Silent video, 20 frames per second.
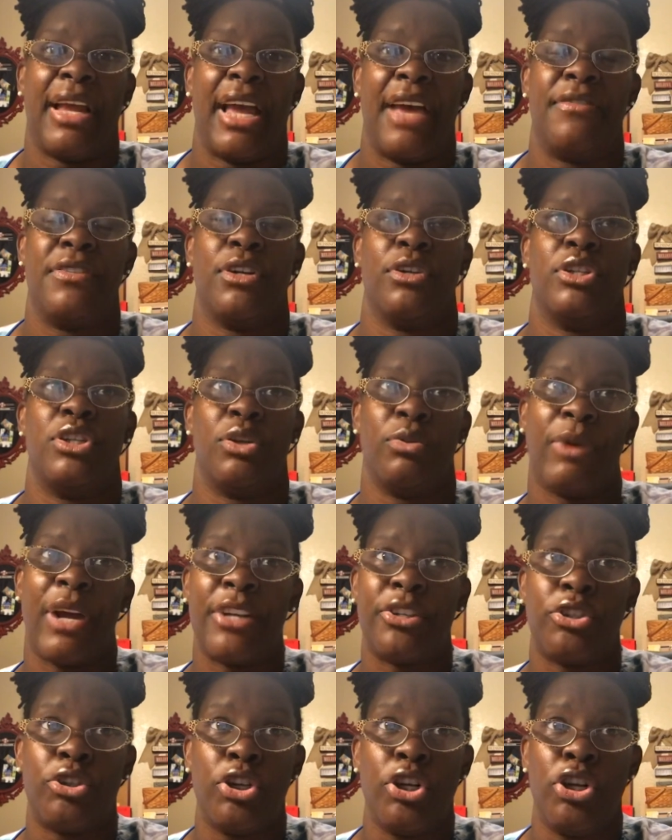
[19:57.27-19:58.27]
i feel like i have to
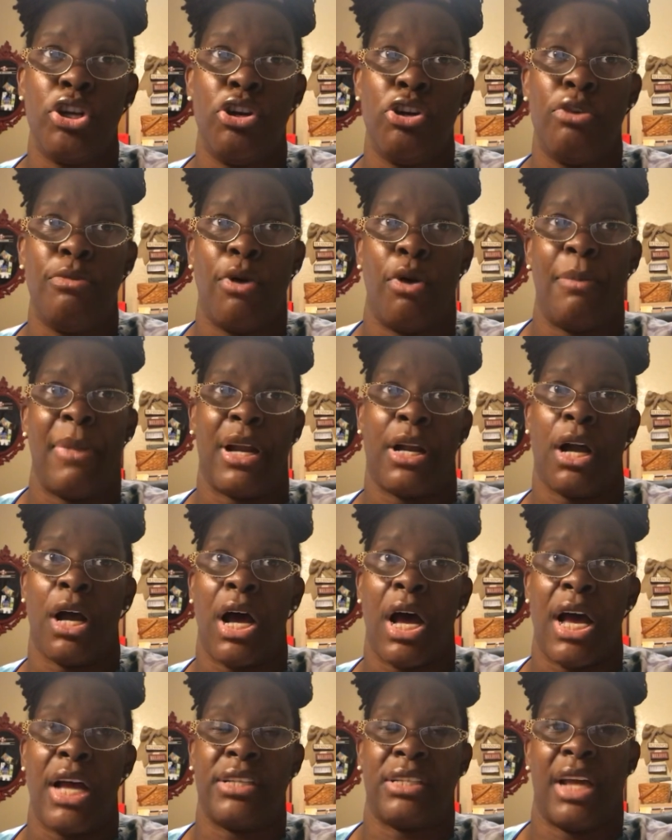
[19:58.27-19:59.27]
go to the restroom
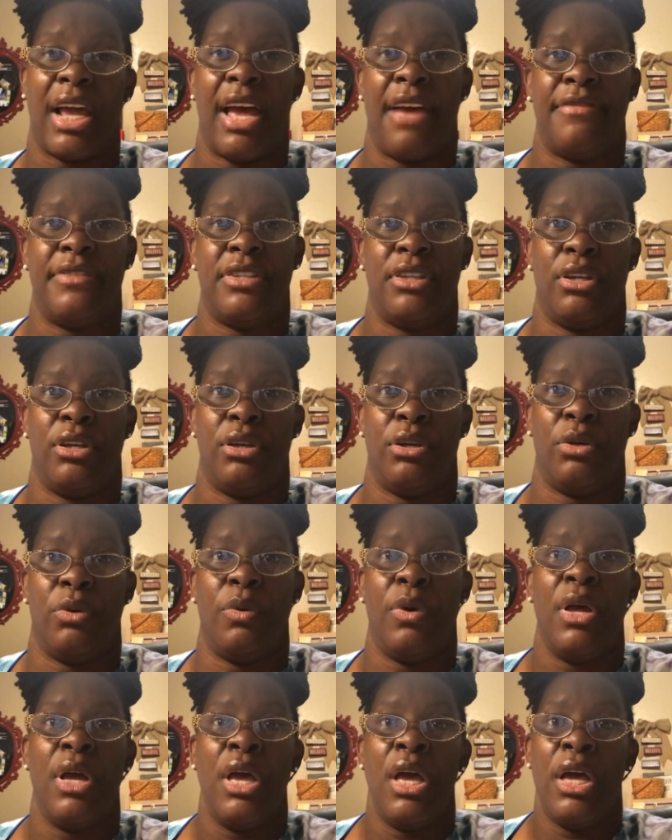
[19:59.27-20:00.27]
oh my gosh i have
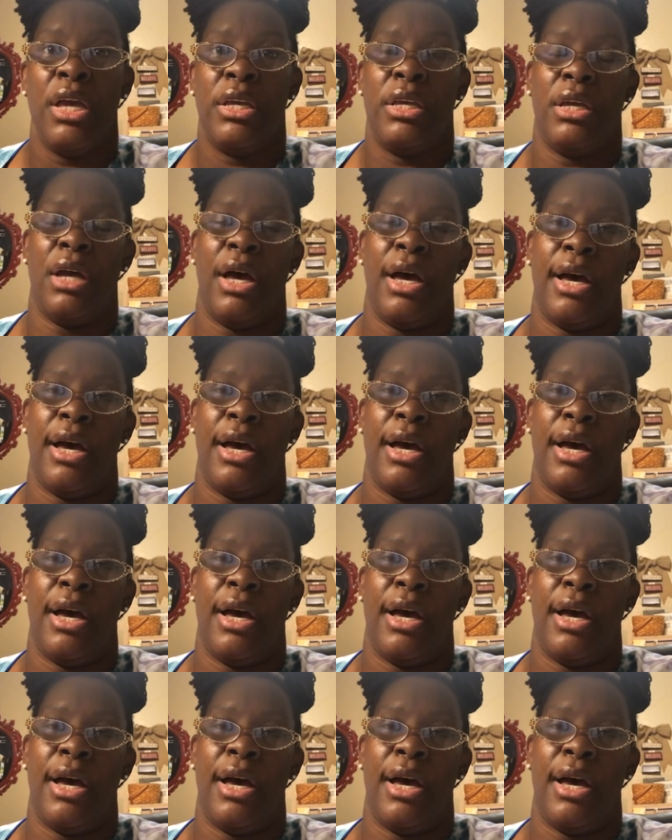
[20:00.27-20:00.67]
to